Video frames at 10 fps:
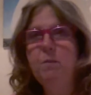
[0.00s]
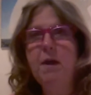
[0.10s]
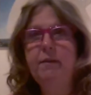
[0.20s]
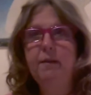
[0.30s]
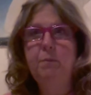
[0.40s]

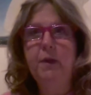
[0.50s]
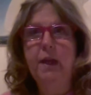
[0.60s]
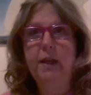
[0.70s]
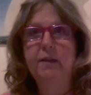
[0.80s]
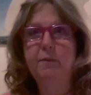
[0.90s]
my Simply
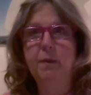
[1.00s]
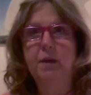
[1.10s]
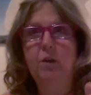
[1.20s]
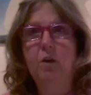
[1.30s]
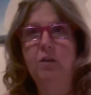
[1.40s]

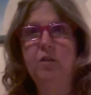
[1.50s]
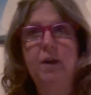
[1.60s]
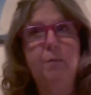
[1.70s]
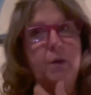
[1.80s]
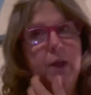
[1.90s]
Handspun yarn
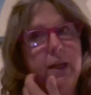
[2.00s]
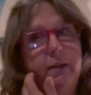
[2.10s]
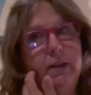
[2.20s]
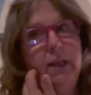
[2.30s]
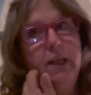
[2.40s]
shop on
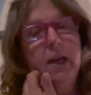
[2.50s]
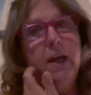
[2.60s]
Etsy.